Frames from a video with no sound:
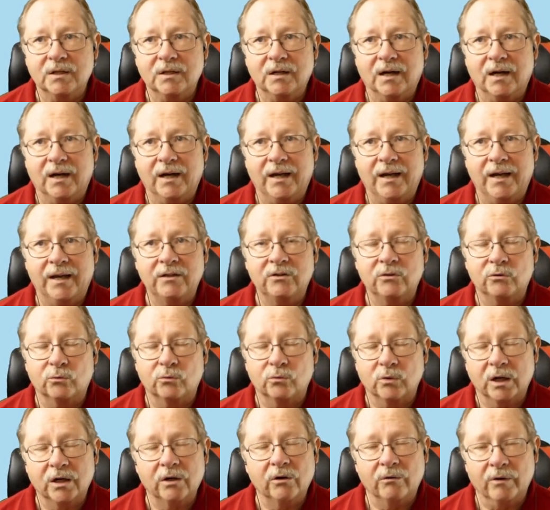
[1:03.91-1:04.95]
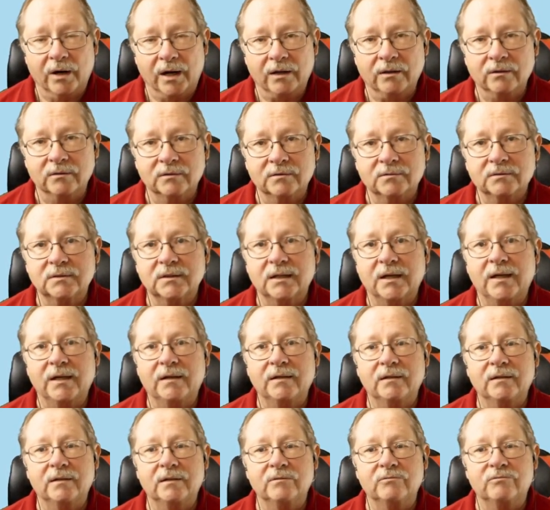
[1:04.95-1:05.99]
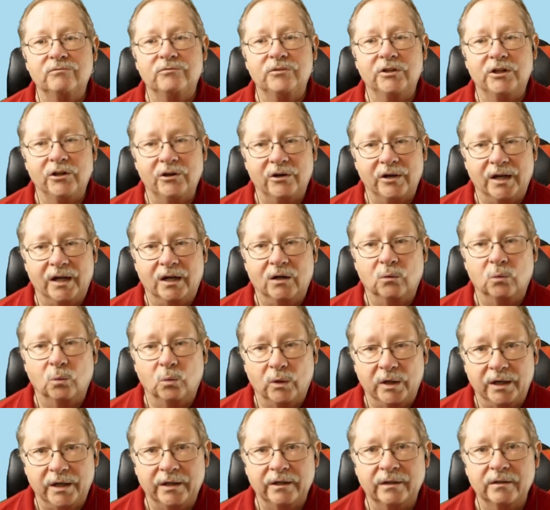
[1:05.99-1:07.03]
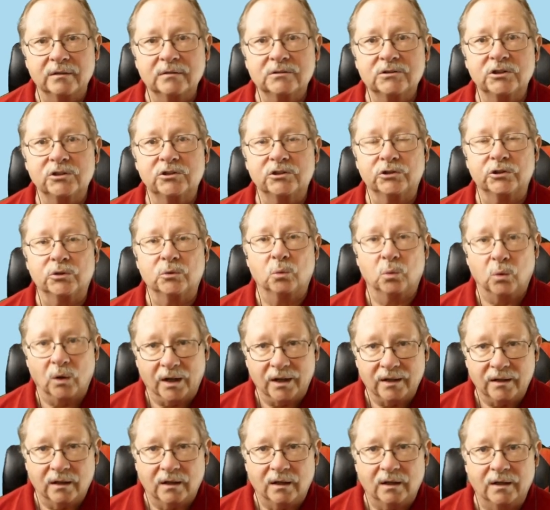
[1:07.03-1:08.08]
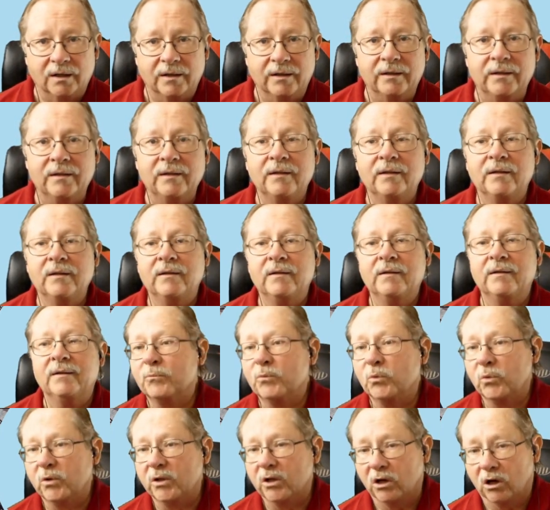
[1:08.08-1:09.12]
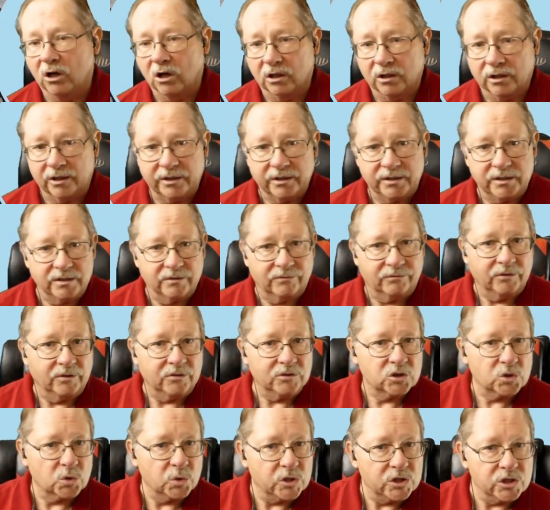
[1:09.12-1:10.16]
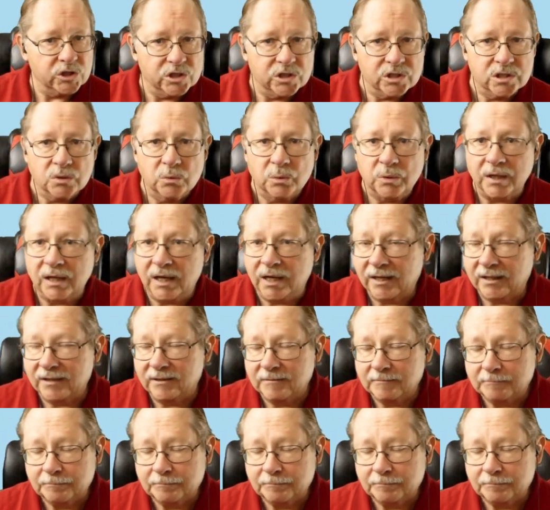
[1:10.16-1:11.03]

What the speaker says: I had to run around figuring out where to turn what on with all the different switches that we had